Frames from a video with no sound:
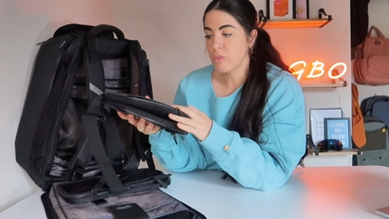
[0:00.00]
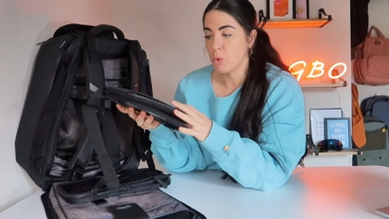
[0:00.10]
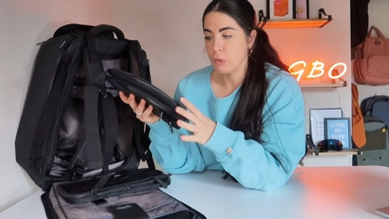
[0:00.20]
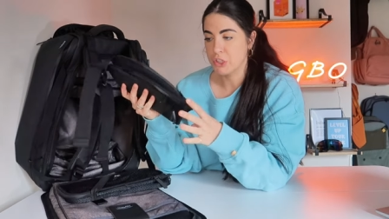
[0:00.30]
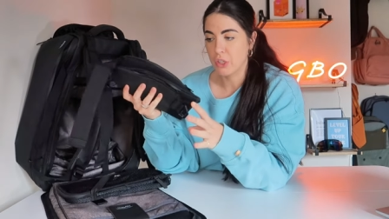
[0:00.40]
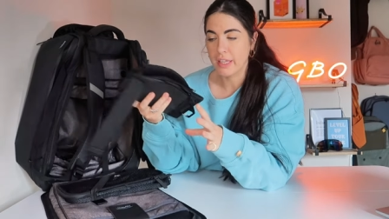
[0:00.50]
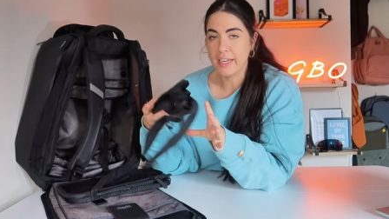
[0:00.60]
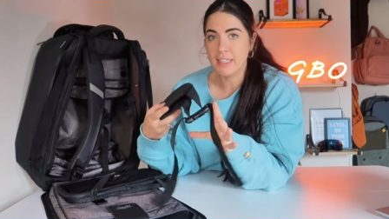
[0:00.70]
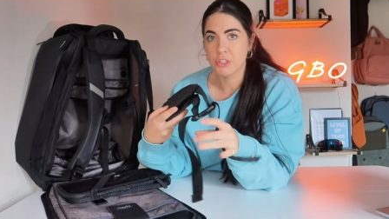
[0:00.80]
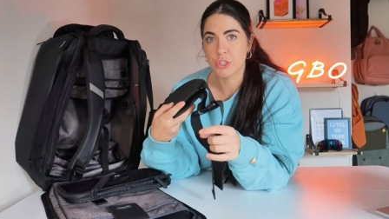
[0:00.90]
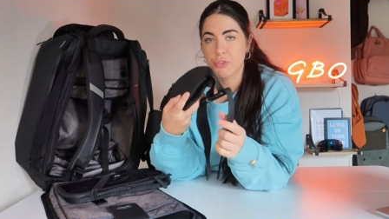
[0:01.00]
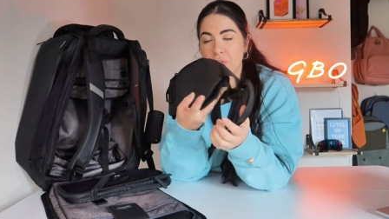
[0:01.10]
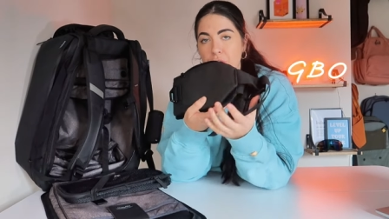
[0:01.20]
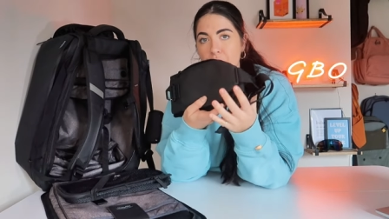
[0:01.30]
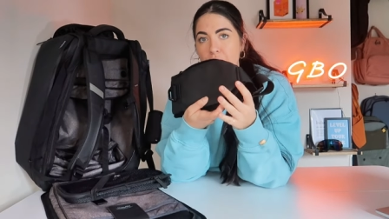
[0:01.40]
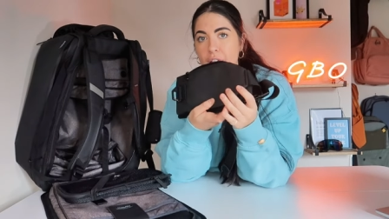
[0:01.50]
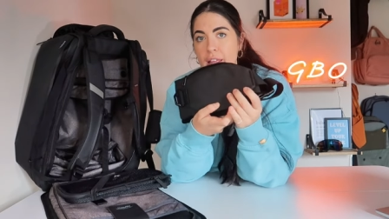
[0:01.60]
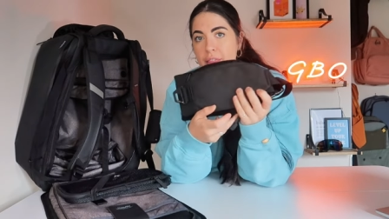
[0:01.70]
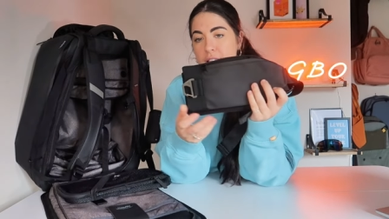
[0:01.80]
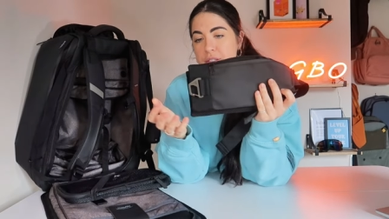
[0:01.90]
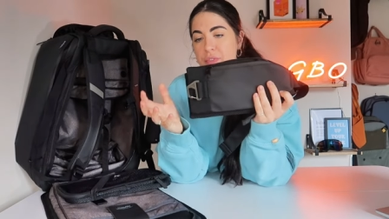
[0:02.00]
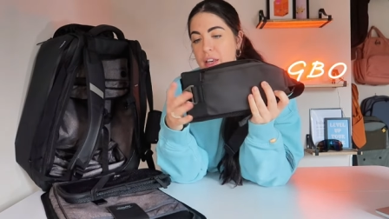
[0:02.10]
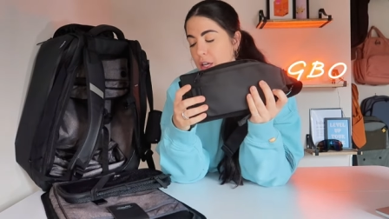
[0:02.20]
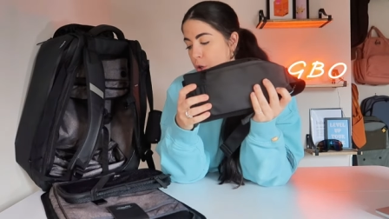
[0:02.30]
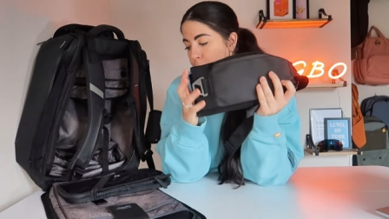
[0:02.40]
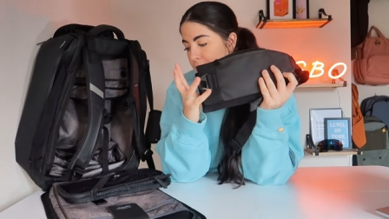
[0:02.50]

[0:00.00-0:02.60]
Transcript: which I'll get into further in this video,